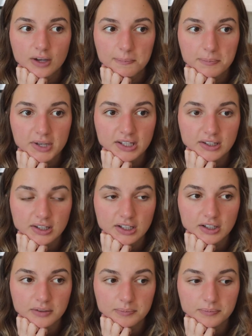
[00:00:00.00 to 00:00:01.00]
bake
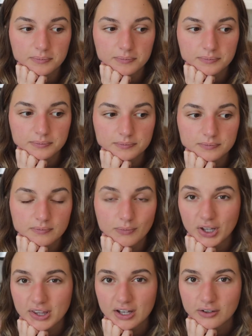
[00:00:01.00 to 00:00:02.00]
them
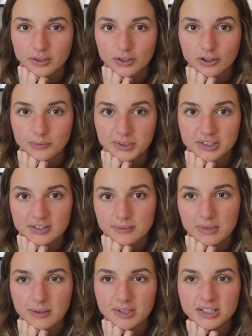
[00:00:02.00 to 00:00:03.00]
without the almonds and
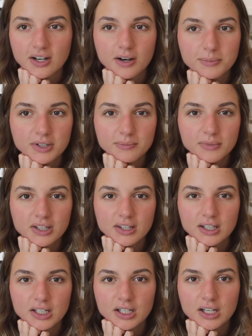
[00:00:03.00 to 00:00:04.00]
maybe top them with
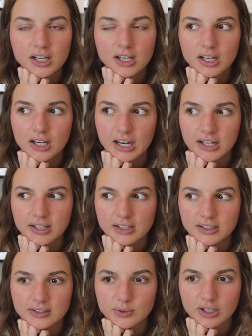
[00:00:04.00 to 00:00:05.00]
it. I think
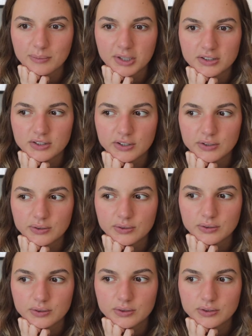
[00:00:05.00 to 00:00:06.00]
that's what I might do.
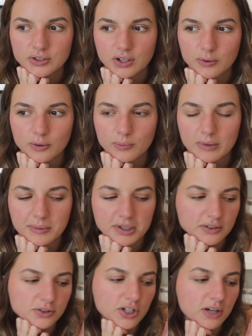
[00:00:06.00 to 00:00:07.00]
So maybe
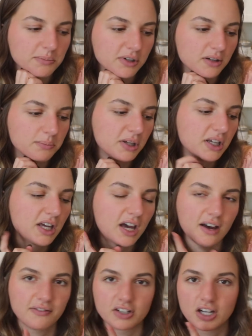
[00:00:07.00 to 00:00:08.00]
I'll chop up
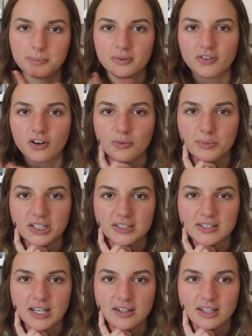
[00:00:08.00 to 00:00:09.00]
1/2 cup of
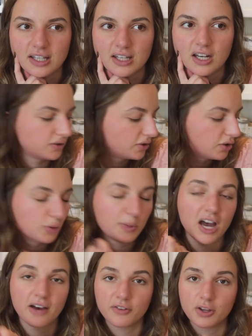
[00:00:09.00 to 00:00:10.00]
almonds and then scoop
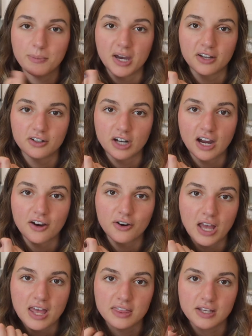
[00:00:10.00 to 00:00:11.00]
half of the batter
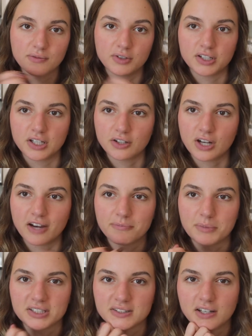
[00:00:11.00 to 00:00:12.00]
out and then with the other half
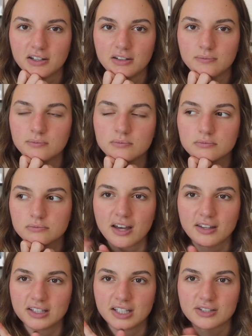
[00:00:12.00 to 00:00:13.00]
mix that in. I
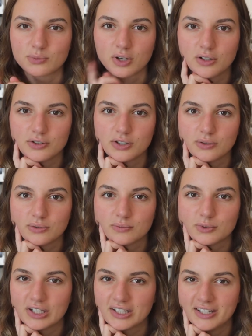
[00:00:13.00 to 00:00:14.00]
think that's what I'll do.
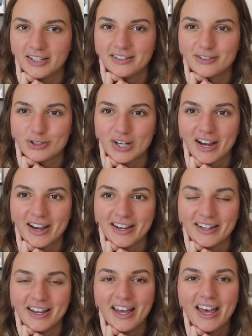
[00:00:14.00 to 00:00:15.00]
So I can
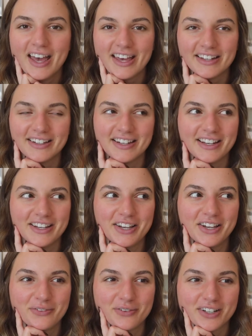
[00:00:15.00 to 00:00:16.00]
try, and
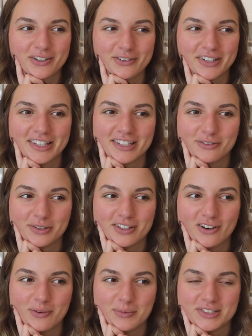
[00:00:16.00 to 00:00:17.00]
if I don't like it with the
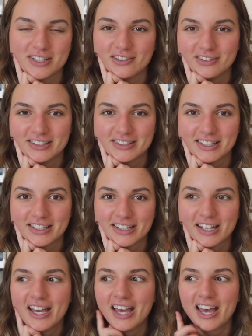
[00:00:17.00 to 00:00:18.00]
almonds, I'll at least like
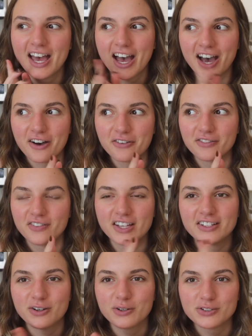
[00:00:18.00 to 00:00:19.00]
half.
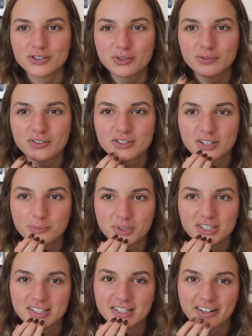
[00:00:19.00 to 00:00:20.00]
And also for some
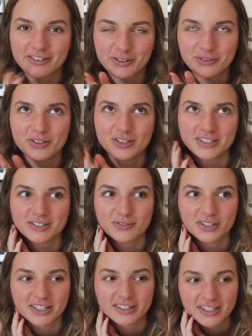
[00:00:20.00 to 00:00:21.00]
reason, I don't know if you guys
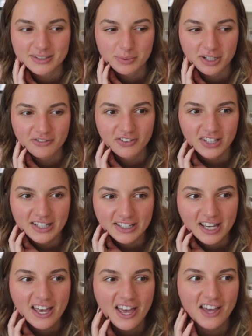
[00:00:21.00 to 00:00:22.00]
feel like this, but I feel like
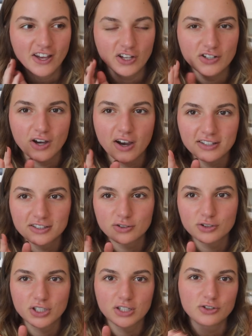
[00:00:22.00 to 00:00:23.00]
nuts are
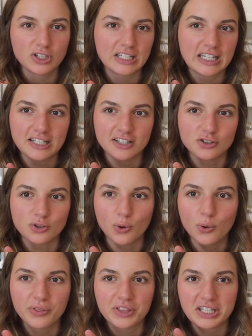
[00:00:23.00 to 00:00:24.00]
such like an
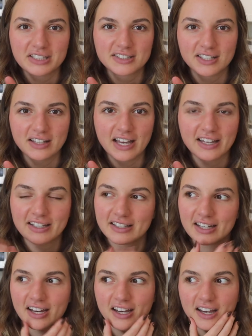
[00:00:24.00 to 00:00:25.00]
adult thing to like.
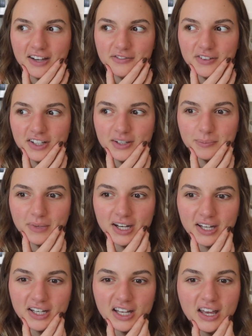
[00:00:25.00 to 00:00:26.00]
I feel like
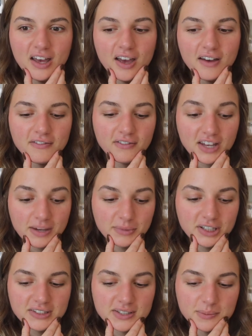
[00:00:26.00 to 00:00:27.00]
my
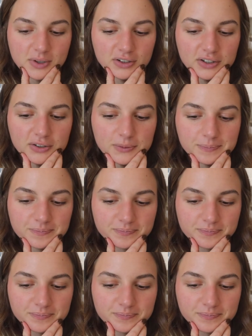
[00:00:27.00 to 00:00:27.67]
family tomorrow,